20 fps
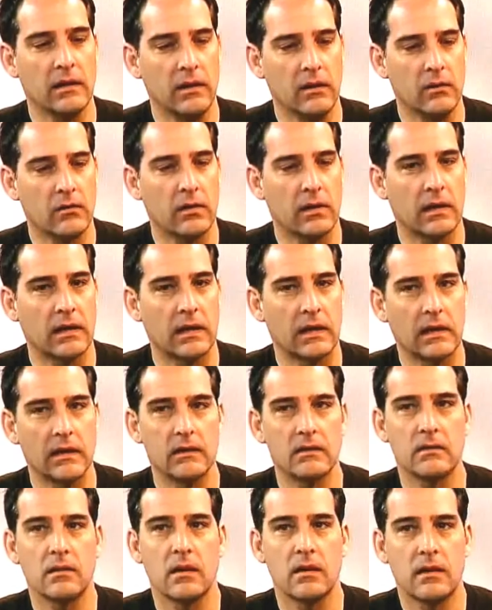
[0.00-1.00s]
do you think it
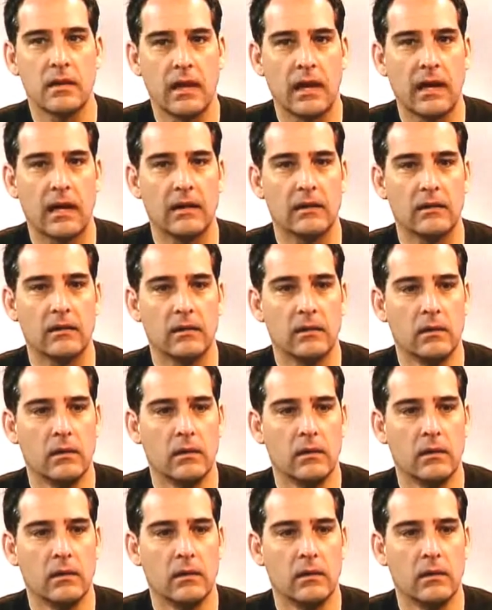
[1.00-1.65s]
is that